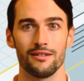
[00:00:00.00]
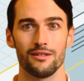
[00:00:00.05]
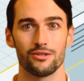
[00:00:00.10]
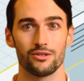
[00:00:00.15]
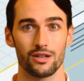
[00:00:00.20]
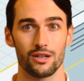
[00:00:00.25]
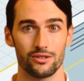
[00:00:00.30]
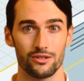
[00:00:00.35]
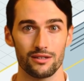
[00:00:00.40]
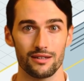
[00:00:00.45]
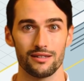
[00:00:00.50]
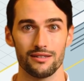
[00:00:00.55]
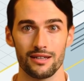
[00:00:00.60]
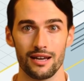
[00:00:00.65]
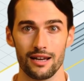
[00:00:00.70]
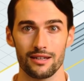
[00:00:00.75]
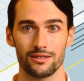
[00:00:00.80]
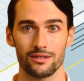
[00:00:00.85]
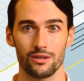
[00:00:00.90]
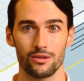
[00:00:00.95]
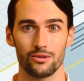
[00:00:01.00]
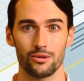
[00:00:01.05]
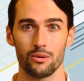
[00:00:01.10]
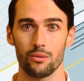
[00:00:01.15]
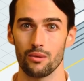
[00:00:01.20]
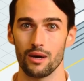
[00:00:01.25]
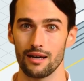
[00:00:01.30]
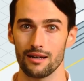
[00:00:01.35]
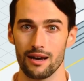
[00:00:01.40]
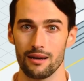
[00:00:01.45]
injection attacks on your
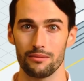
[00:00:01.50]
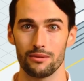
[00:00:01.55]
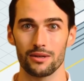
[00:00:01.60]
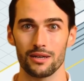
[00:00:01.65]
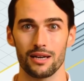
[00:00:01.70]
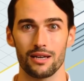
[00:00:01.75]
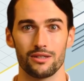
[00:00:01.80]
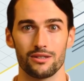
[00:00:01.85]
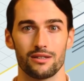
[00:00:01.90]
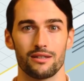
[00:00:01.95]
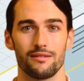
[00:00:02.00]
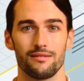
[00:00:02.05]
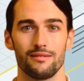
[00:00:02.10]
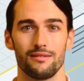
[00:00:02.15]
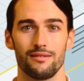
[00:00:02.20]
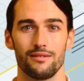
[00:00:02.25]
web application,